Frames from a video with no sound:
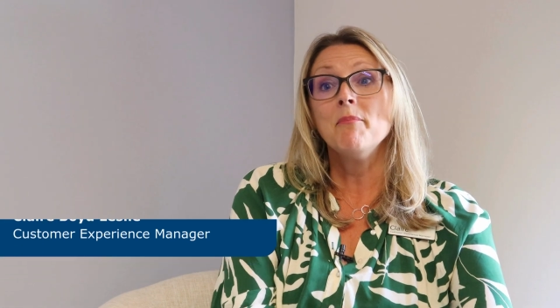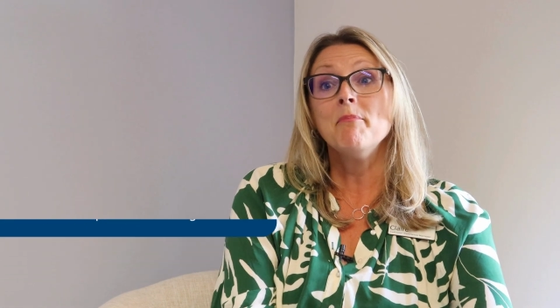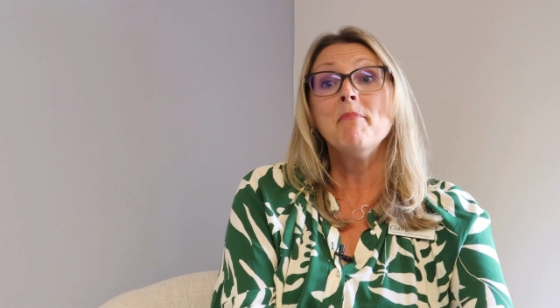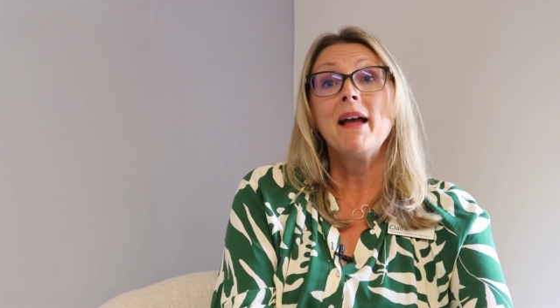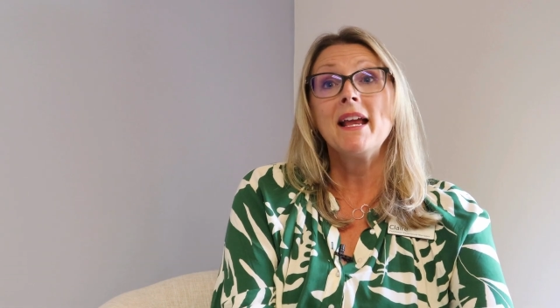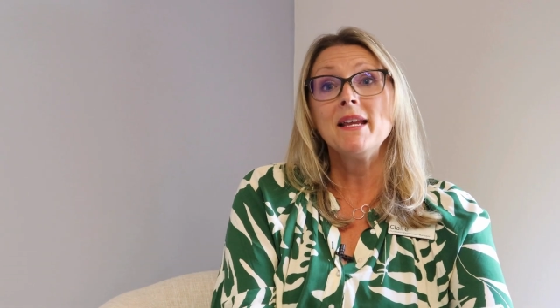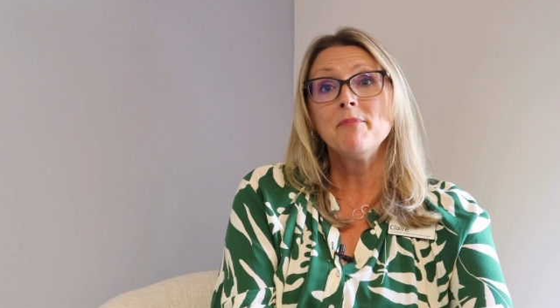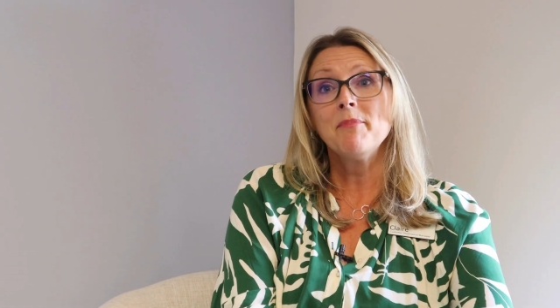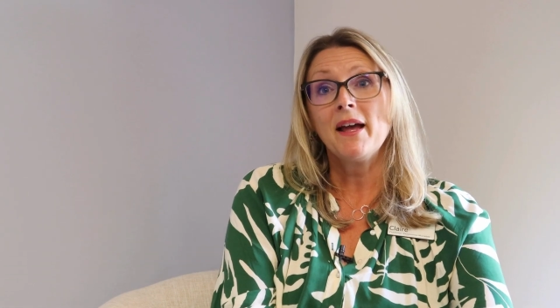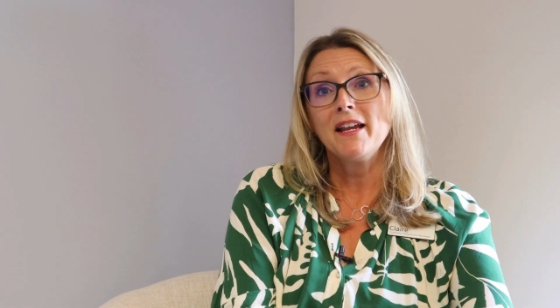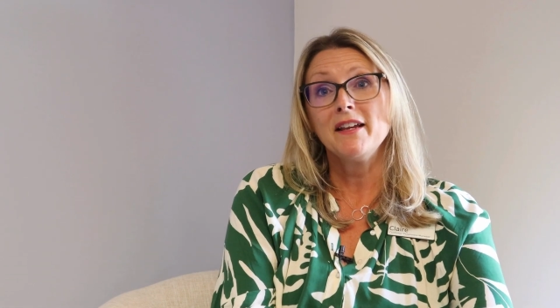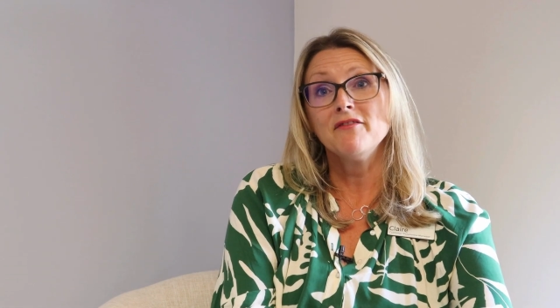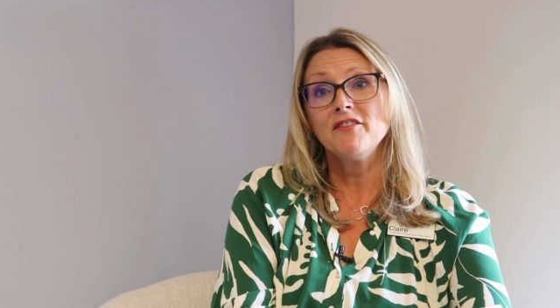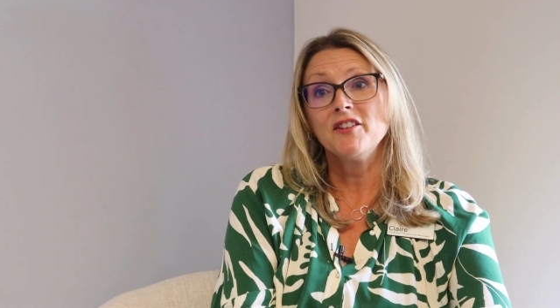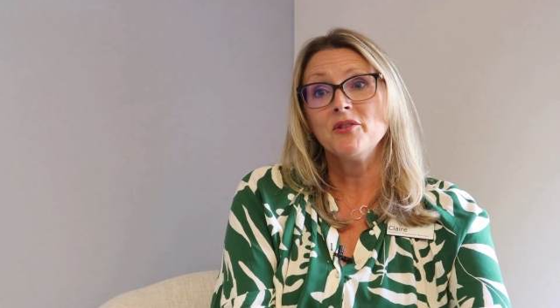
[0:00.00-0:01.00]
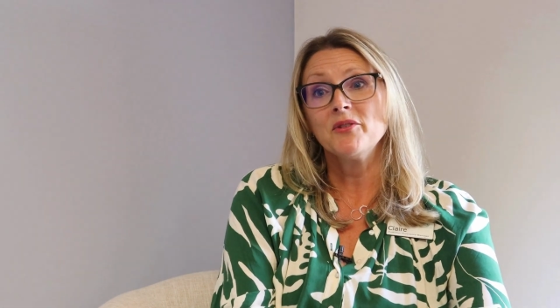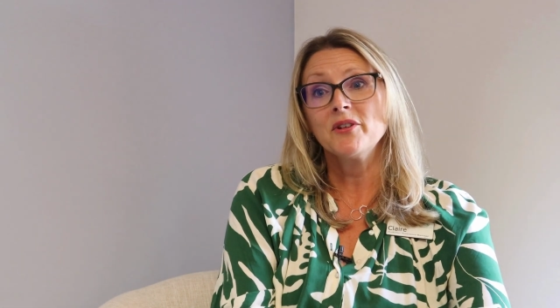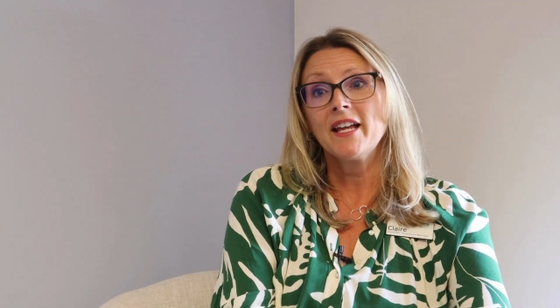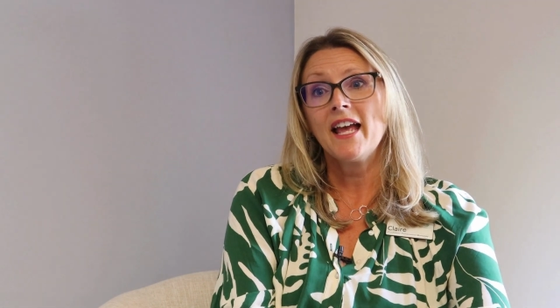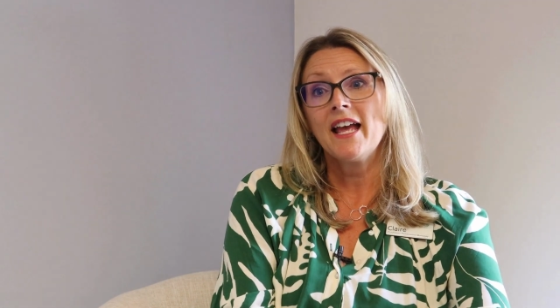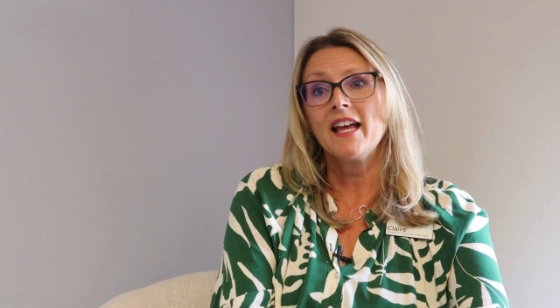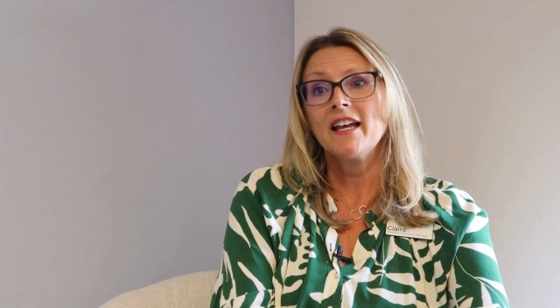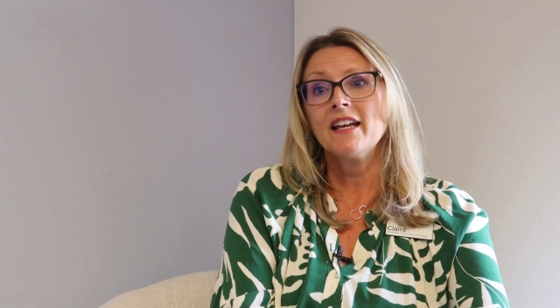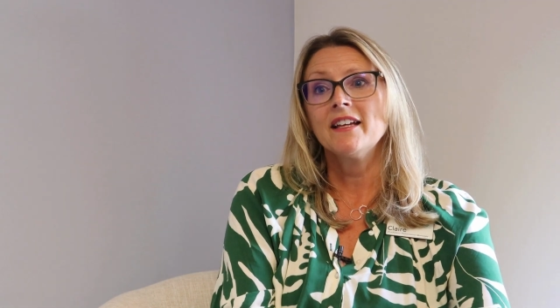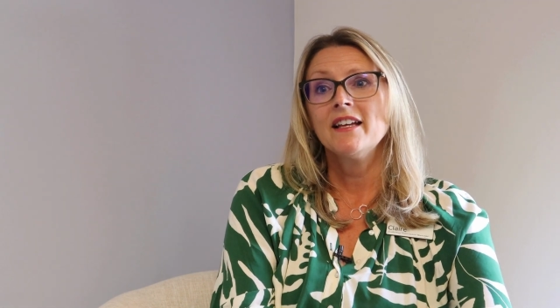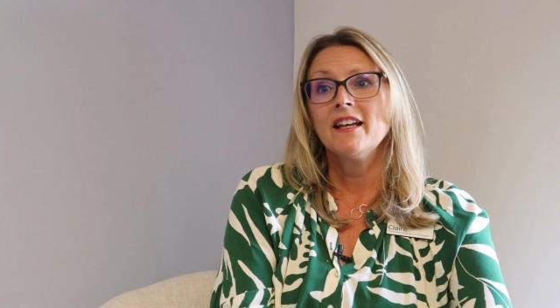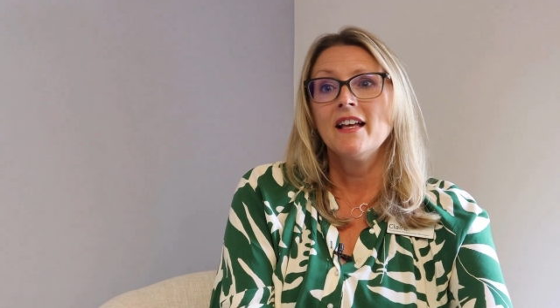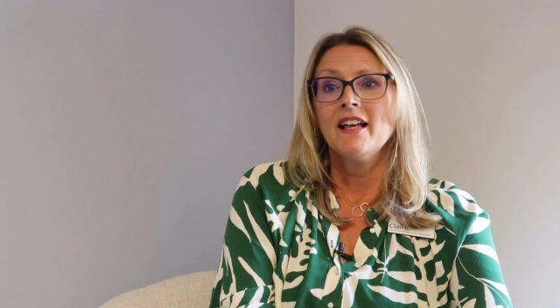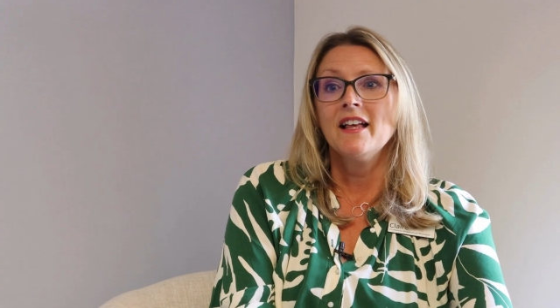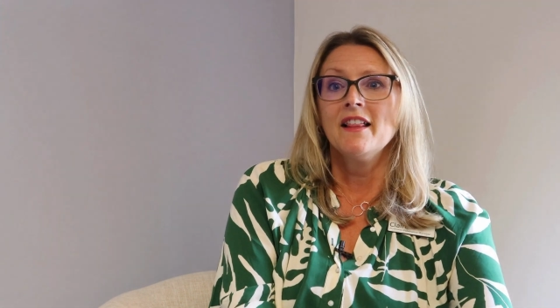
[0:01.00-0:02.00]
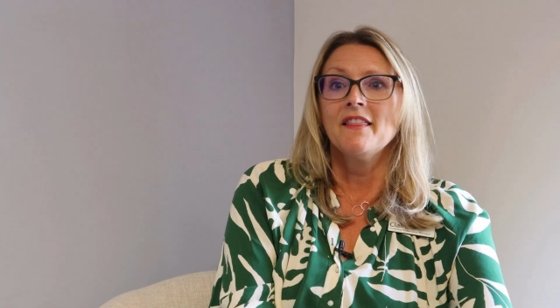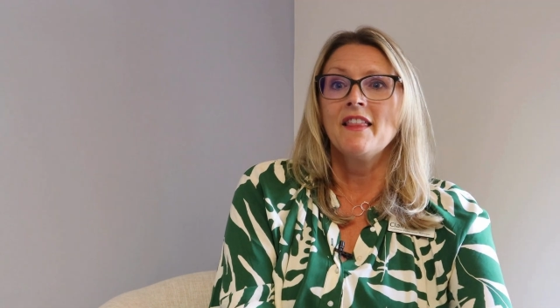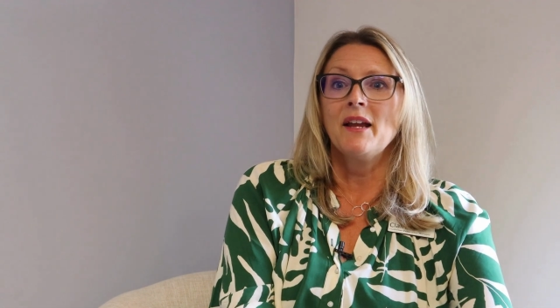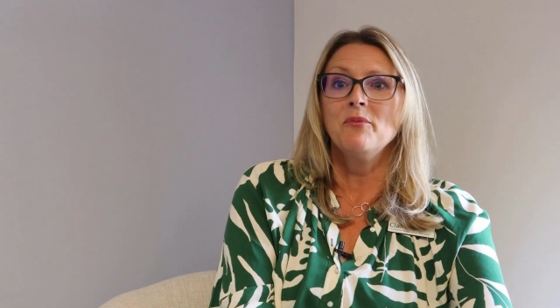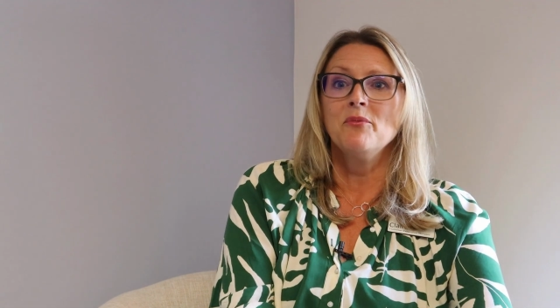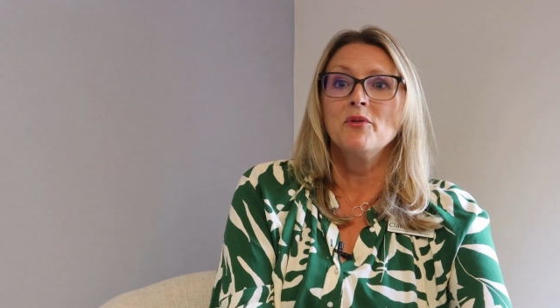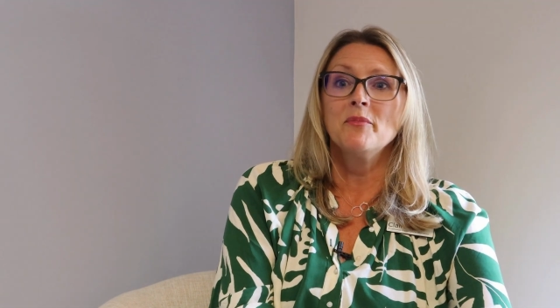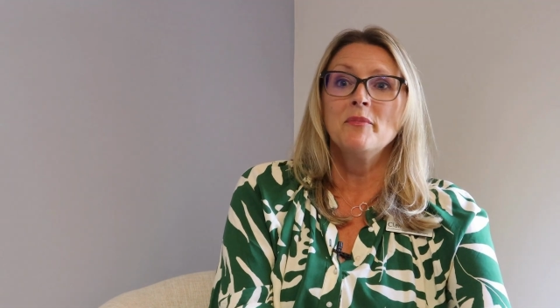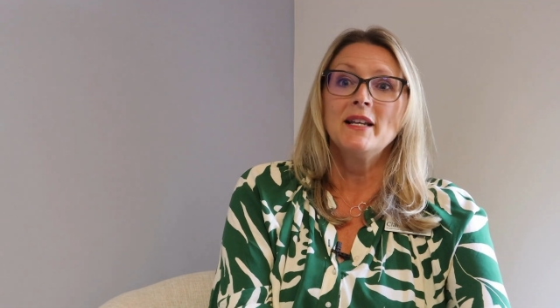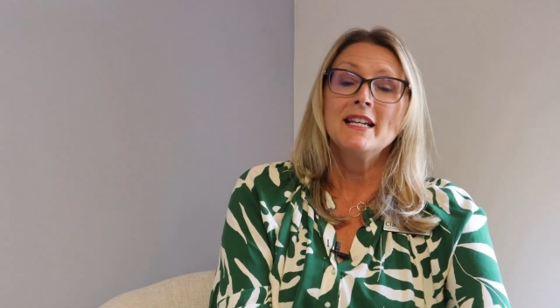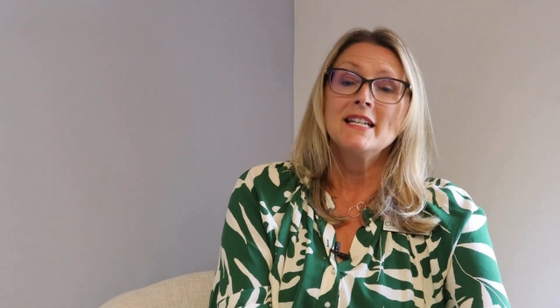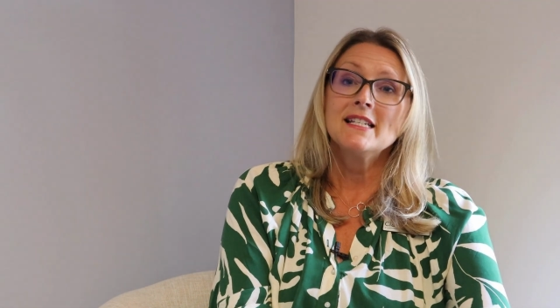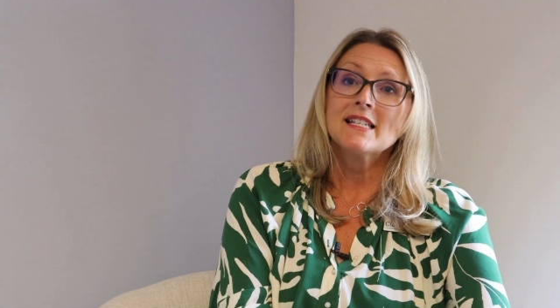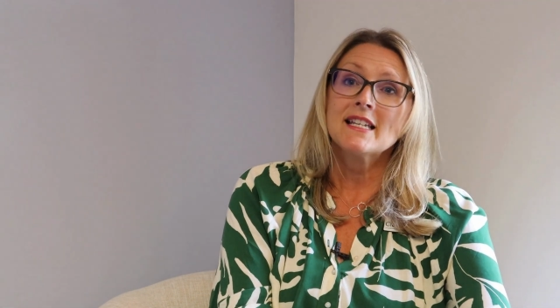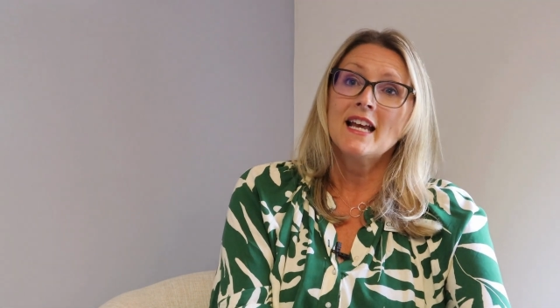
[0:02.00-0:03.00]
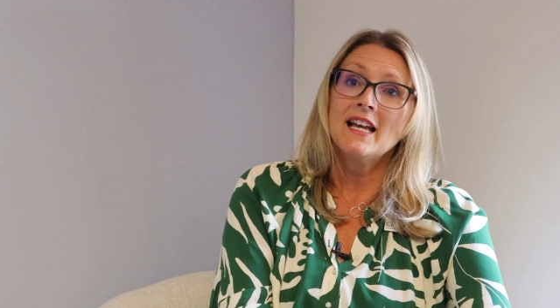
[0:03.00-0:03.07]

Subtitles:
may pay for your care. They will complete